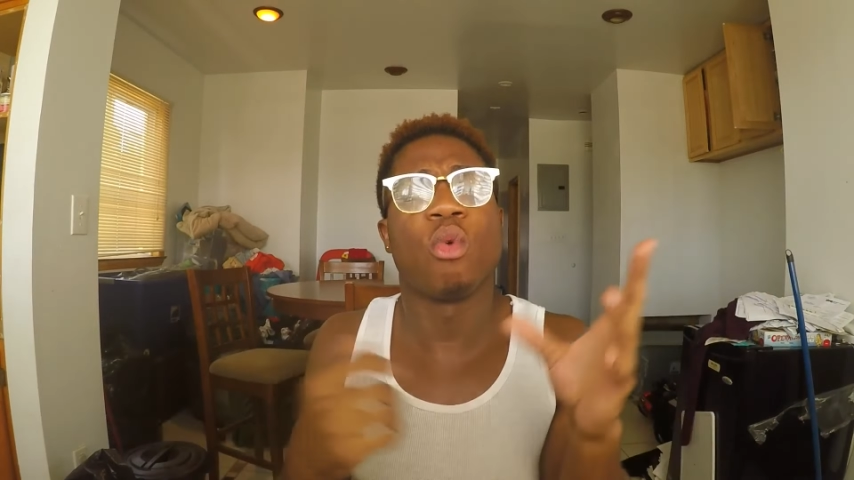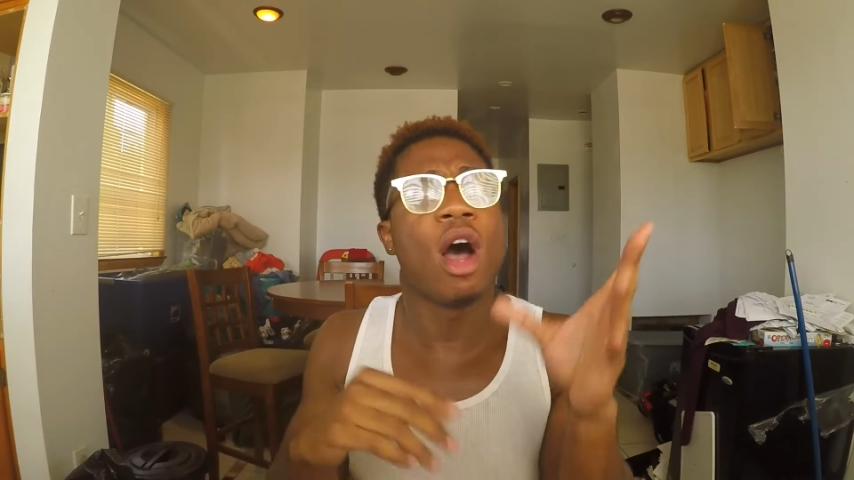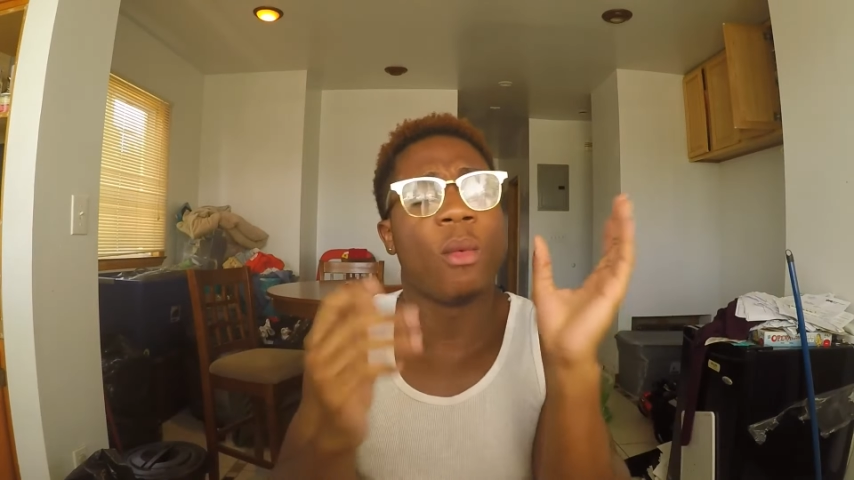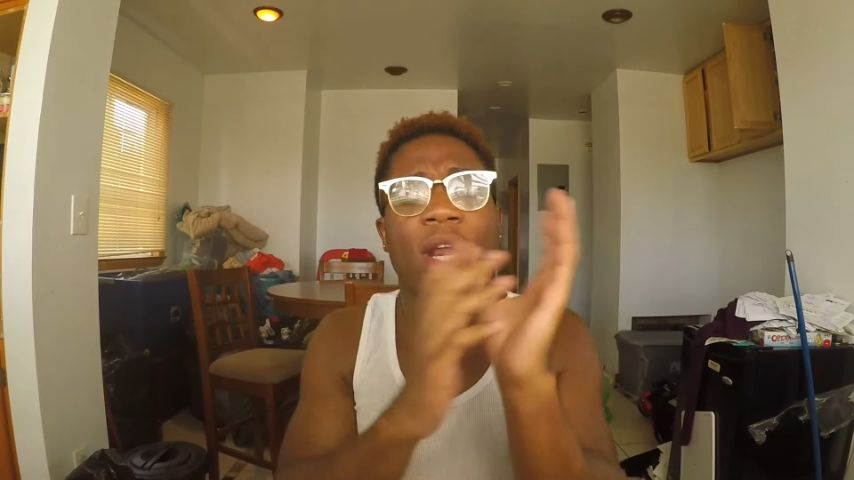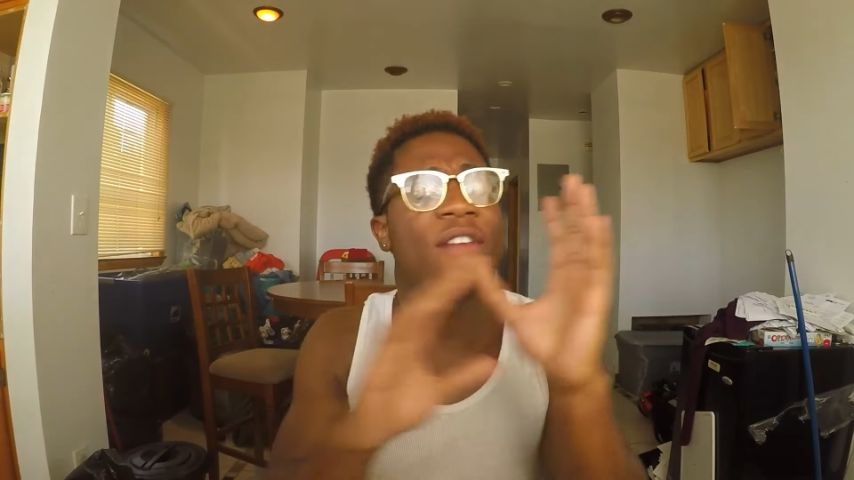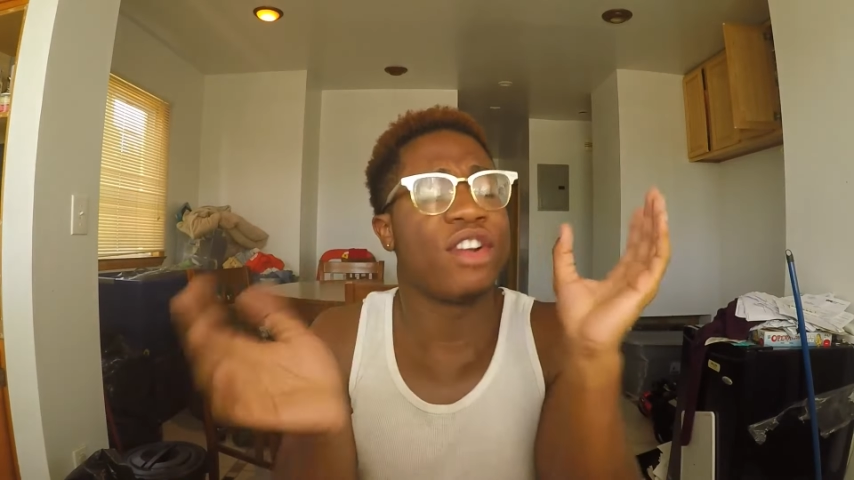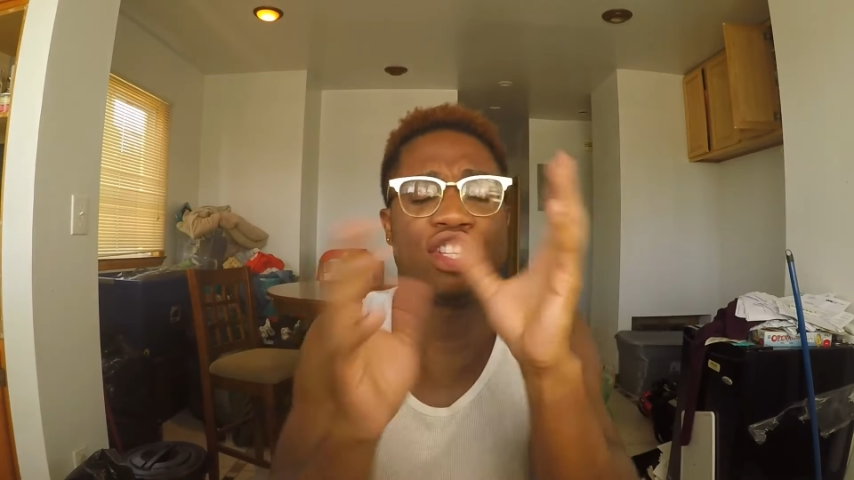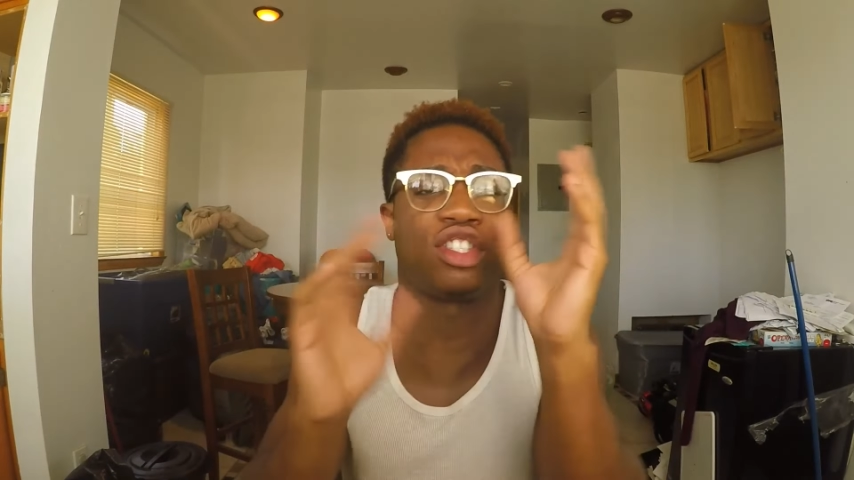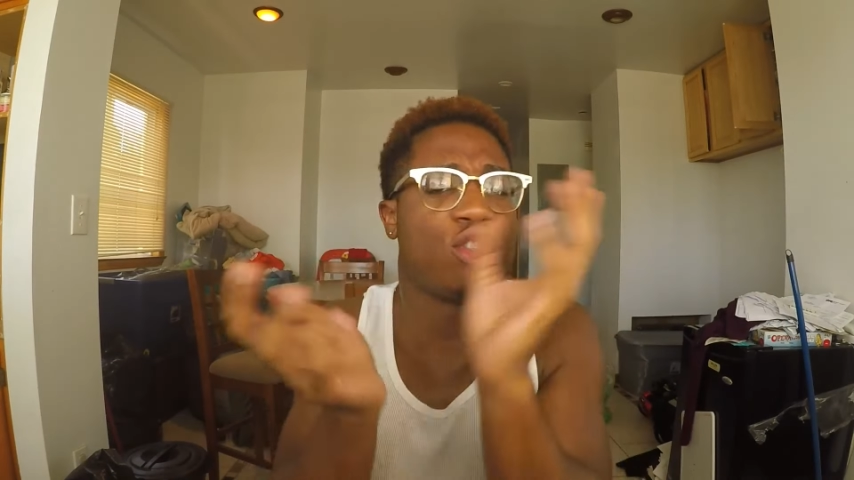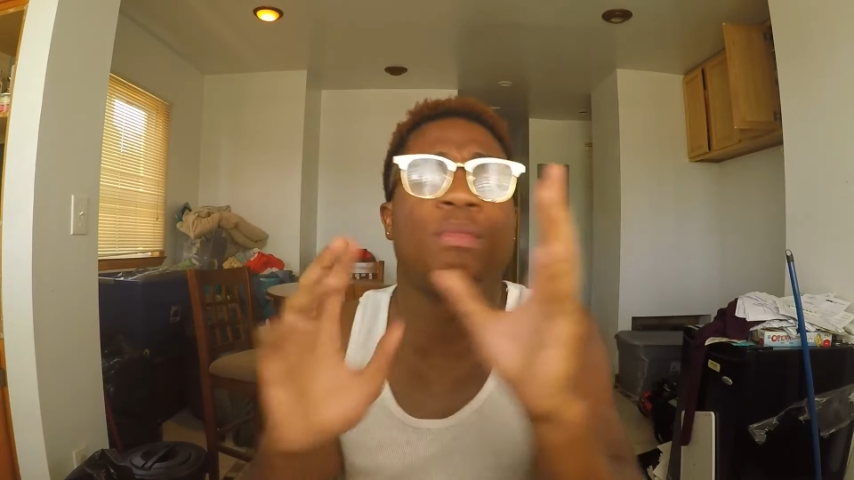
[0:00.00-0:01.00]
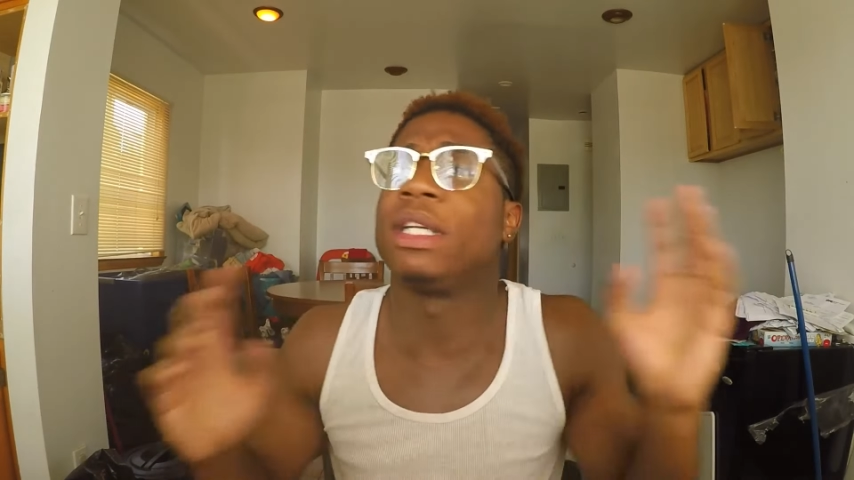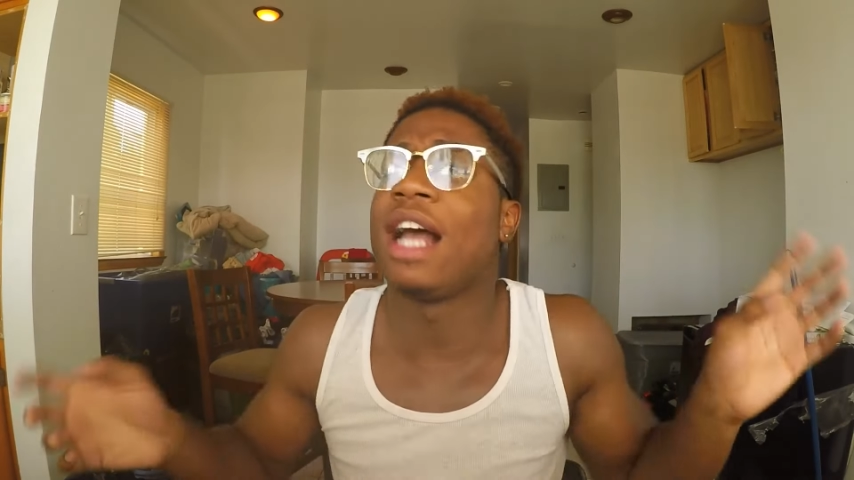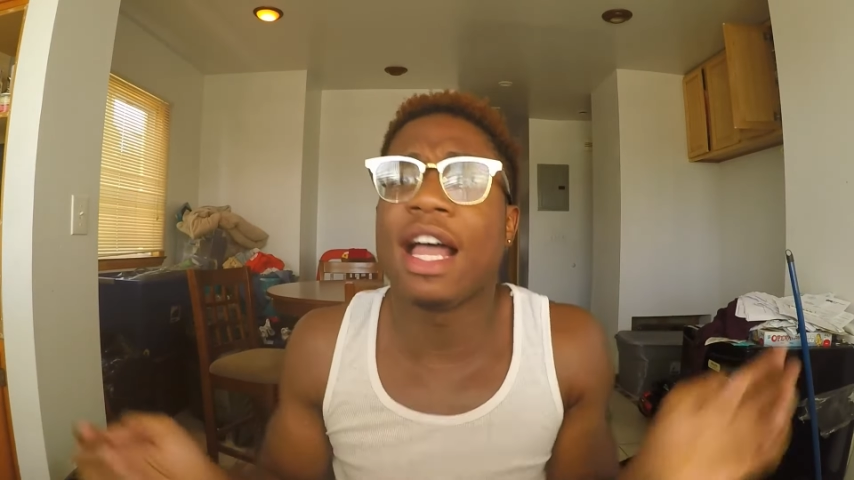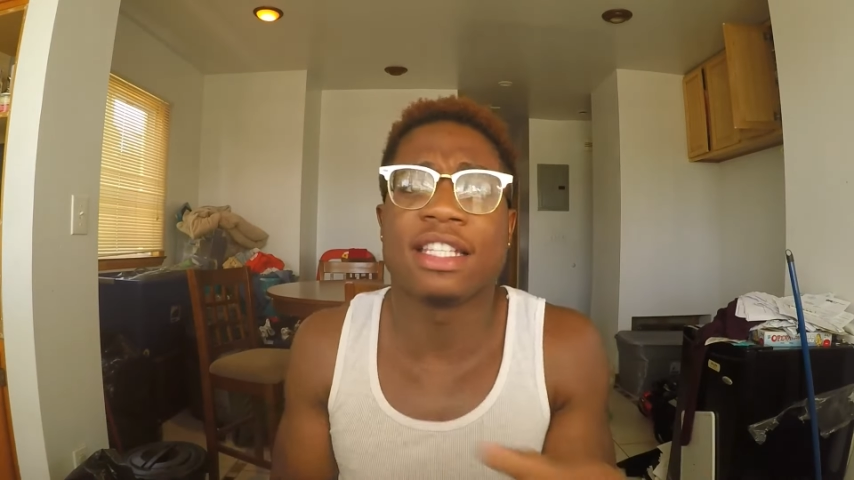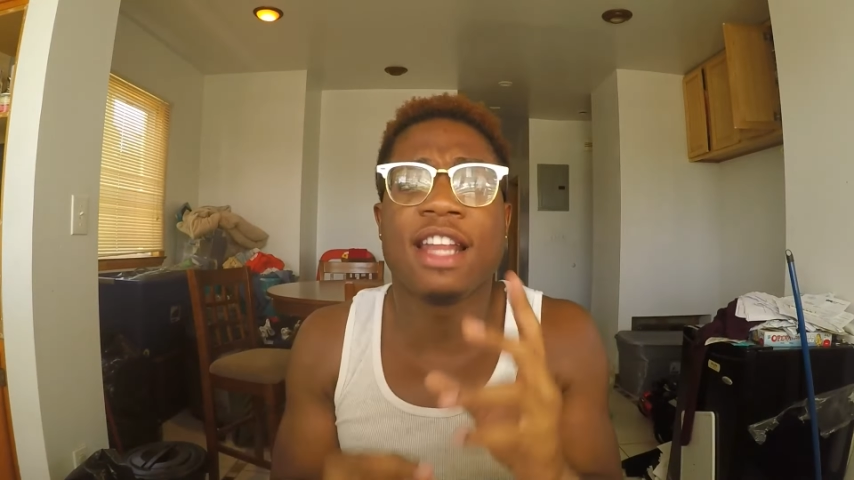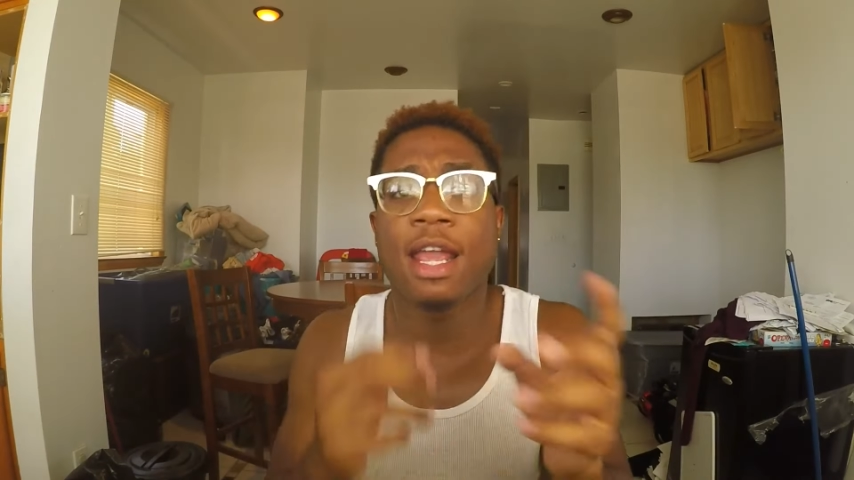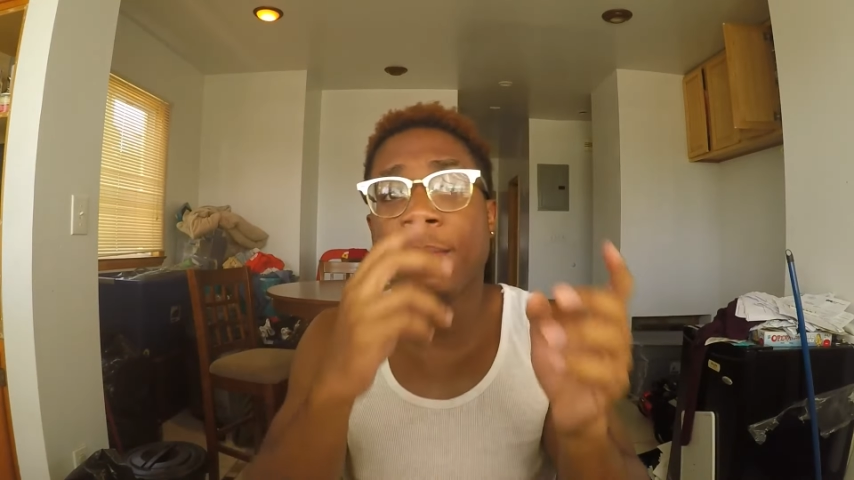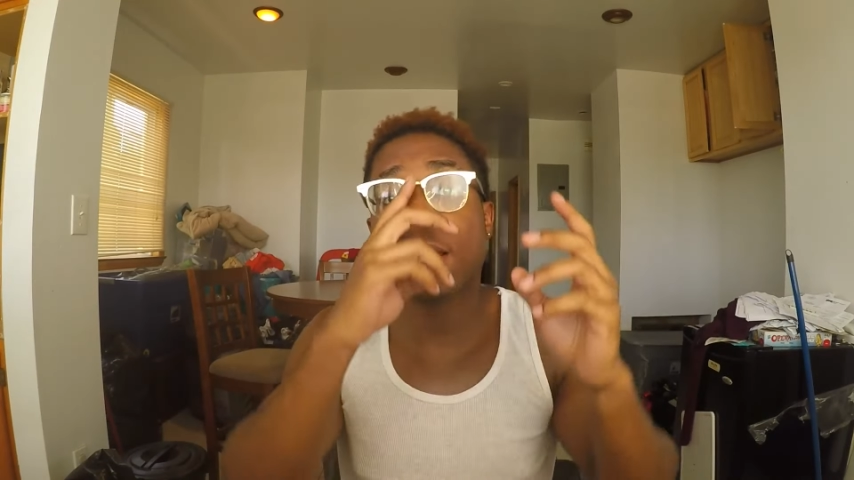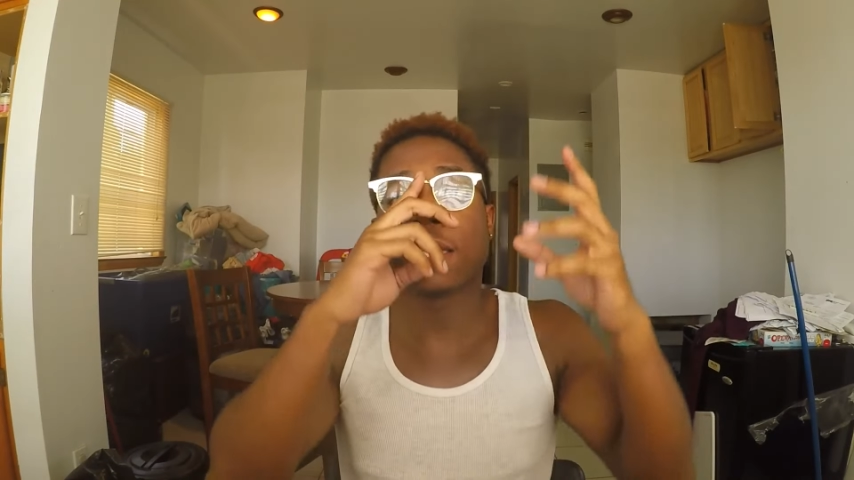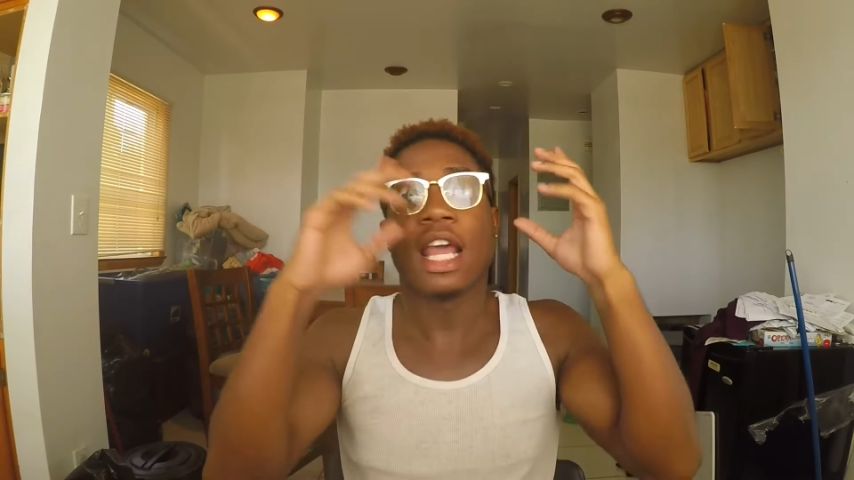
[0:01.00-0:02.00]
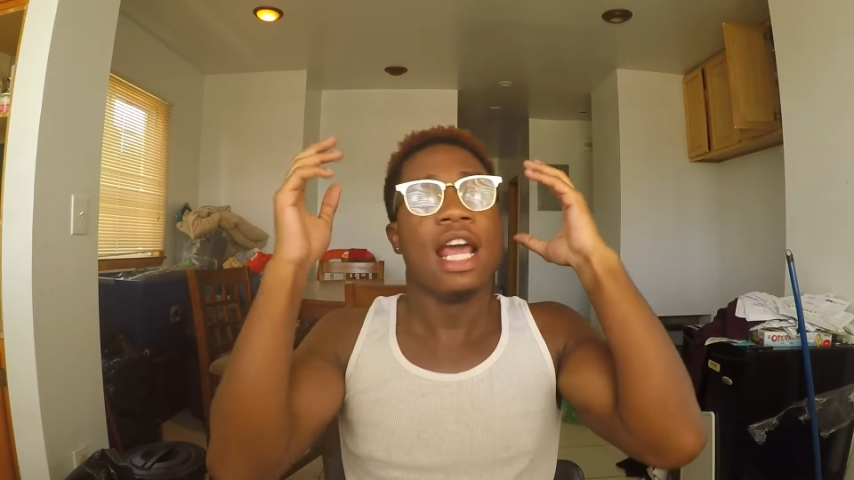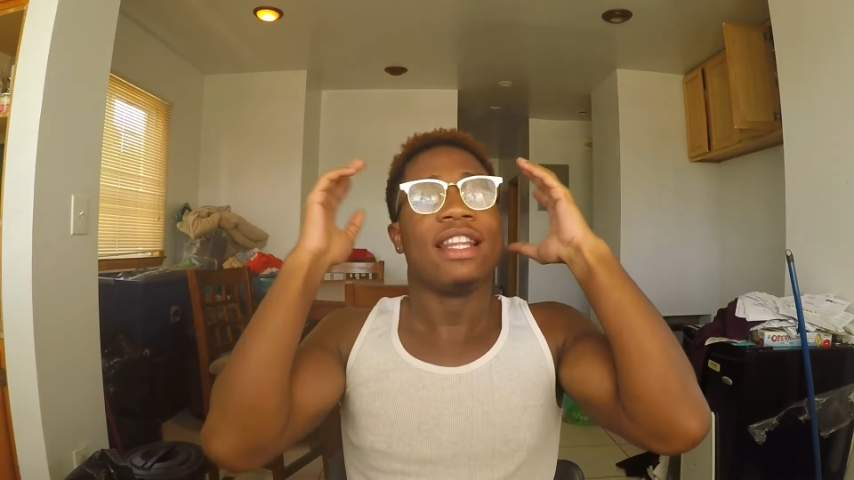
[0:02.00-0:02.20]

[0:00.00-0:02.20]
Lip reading: Quan, whatever the stupid guy's name is.